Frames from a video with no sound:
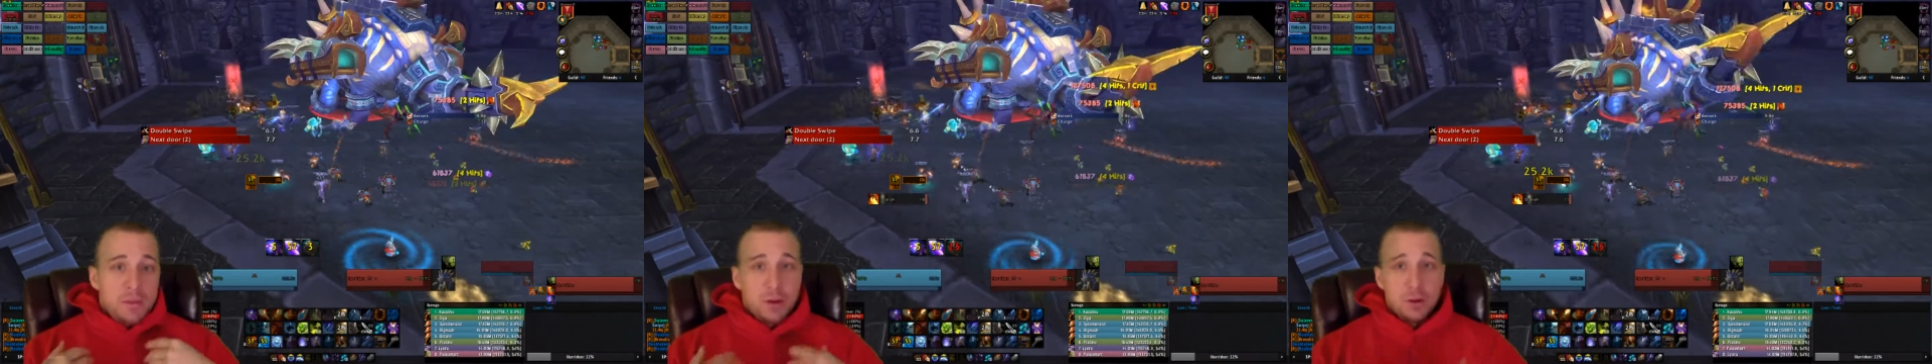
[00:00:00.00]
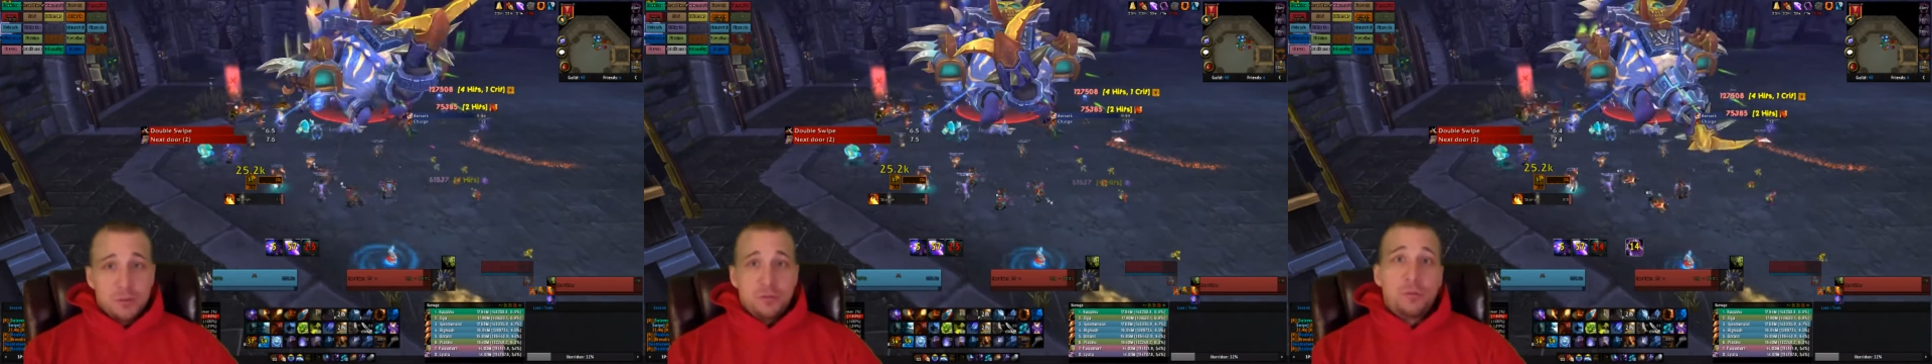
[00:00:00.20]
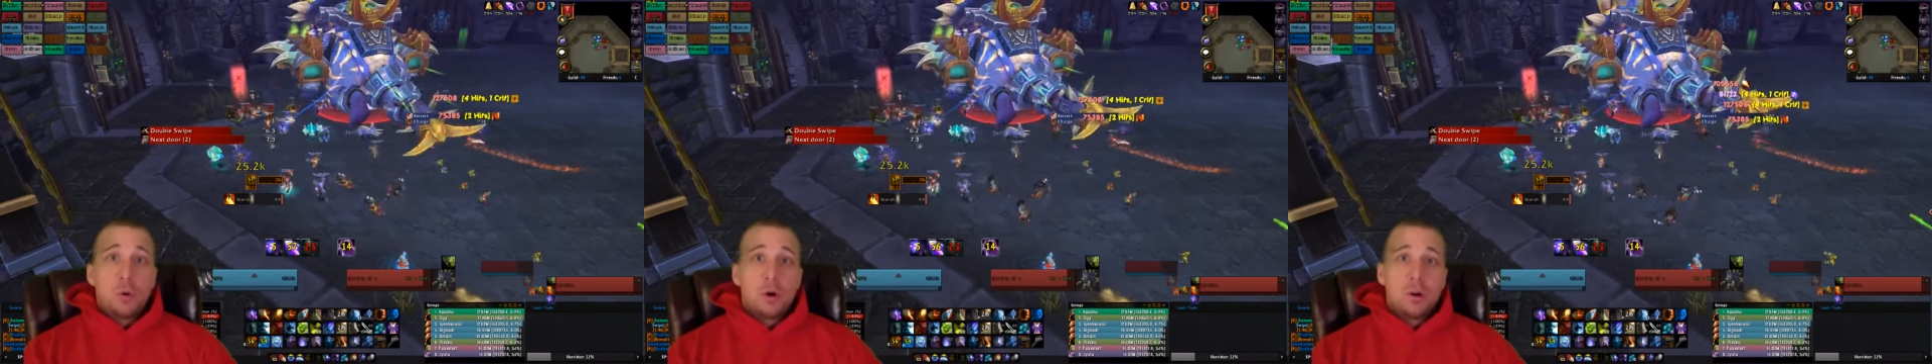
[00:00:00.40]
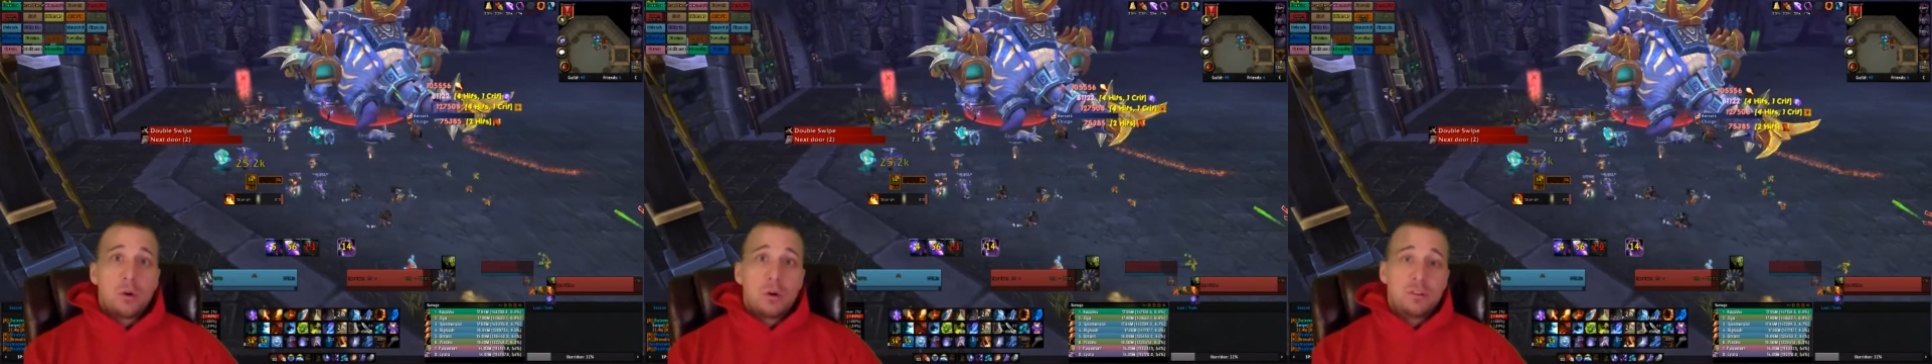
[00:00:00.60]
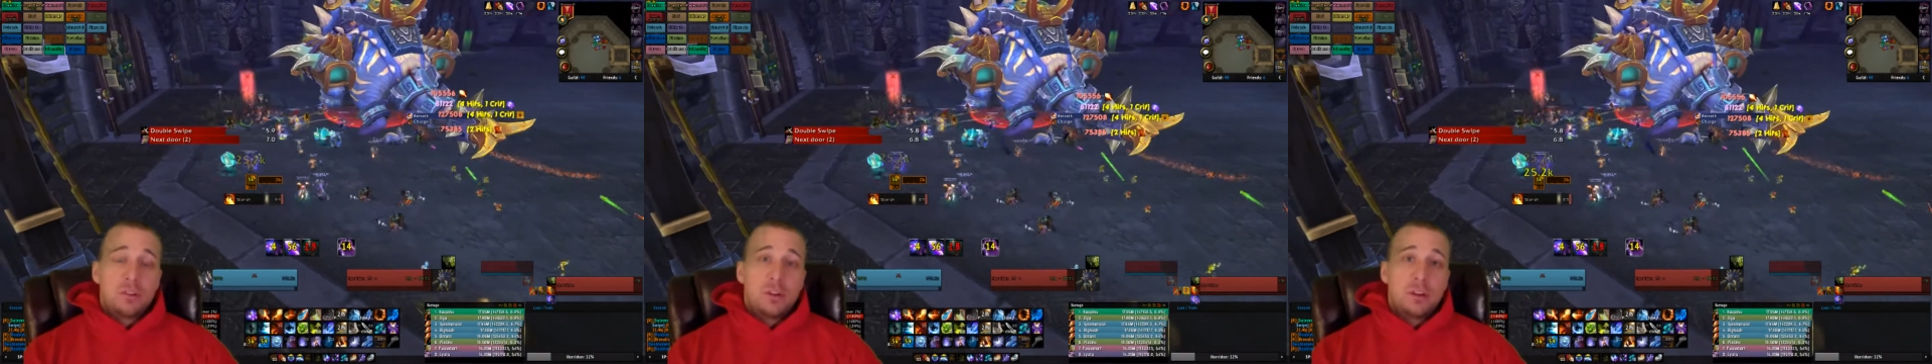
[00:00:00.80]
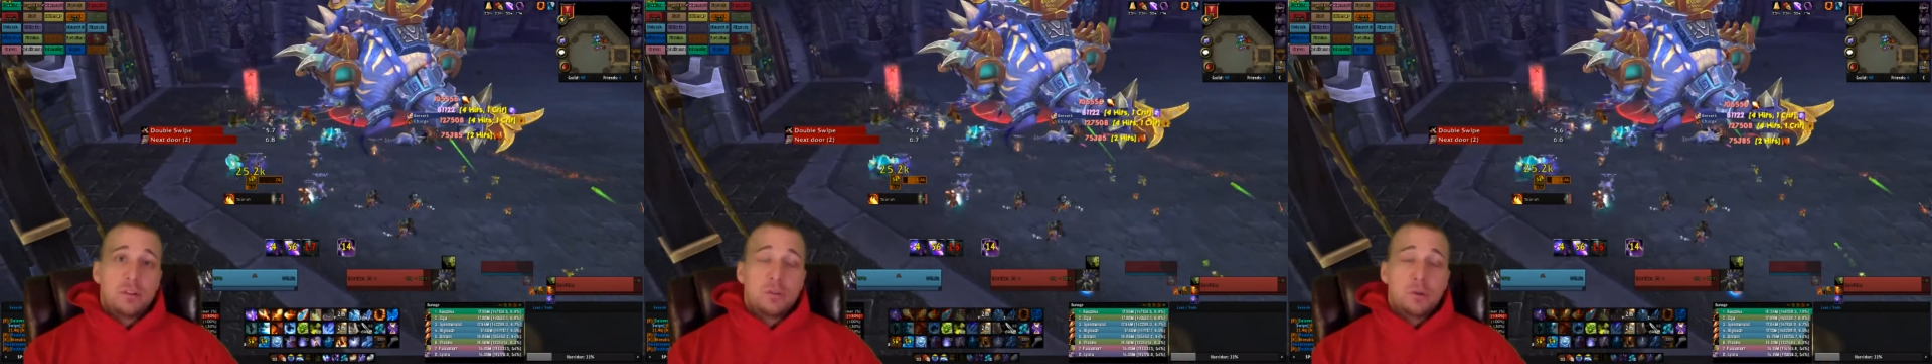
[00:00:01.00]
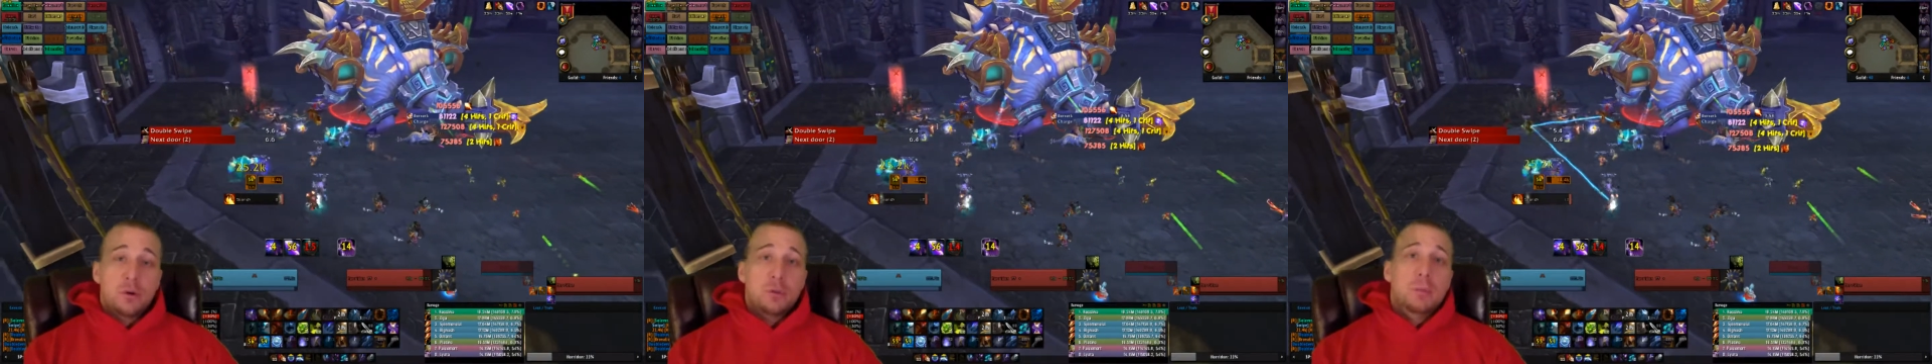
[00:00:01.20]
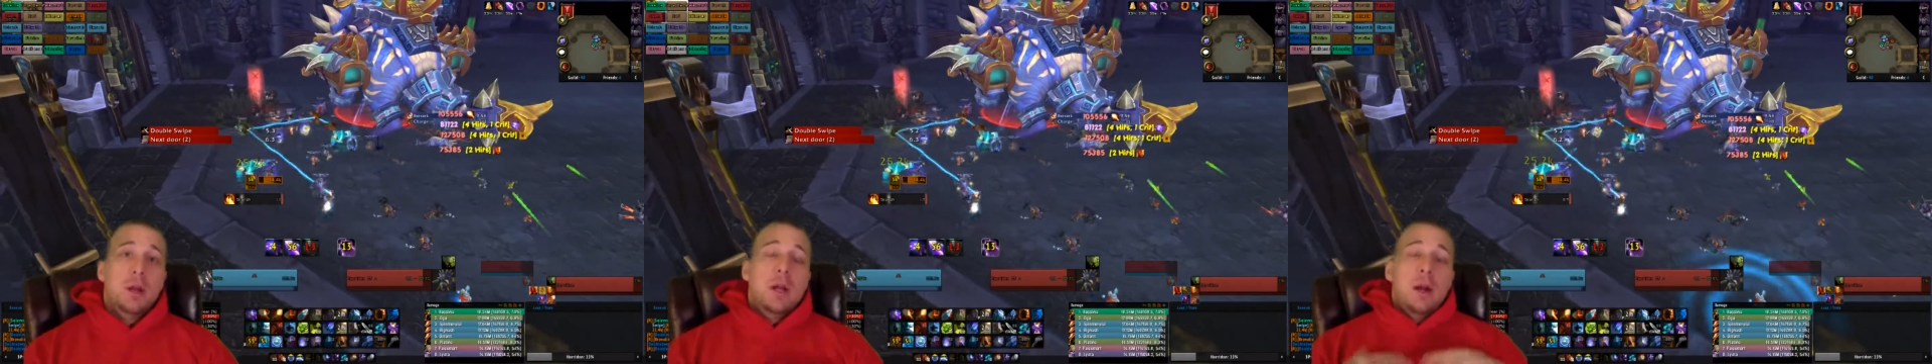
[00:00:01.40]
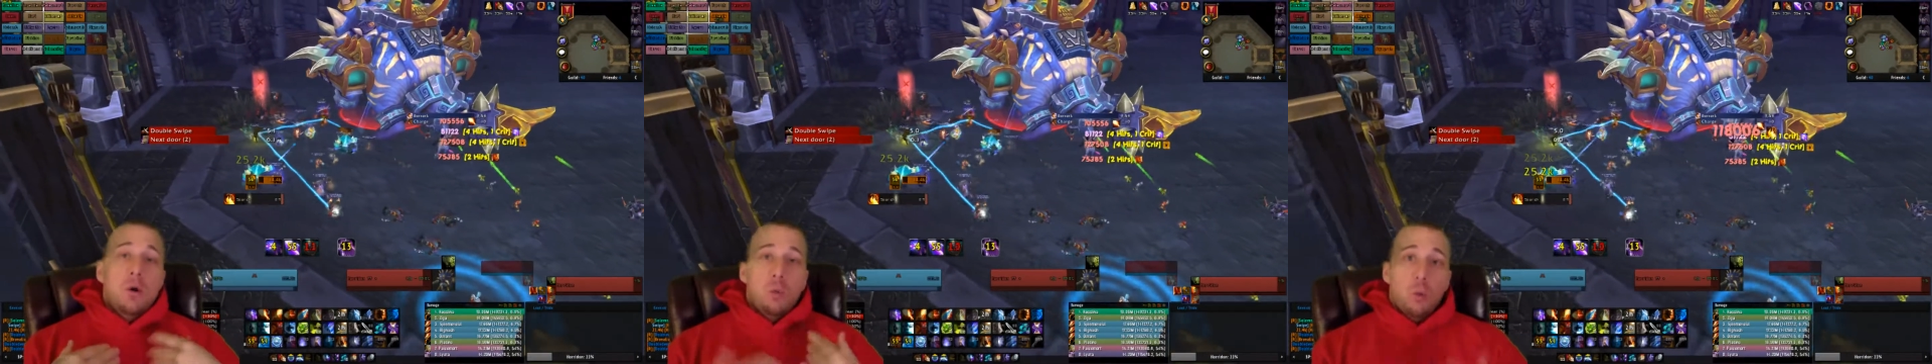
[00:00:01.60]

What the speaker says: There's 4 doors in this room.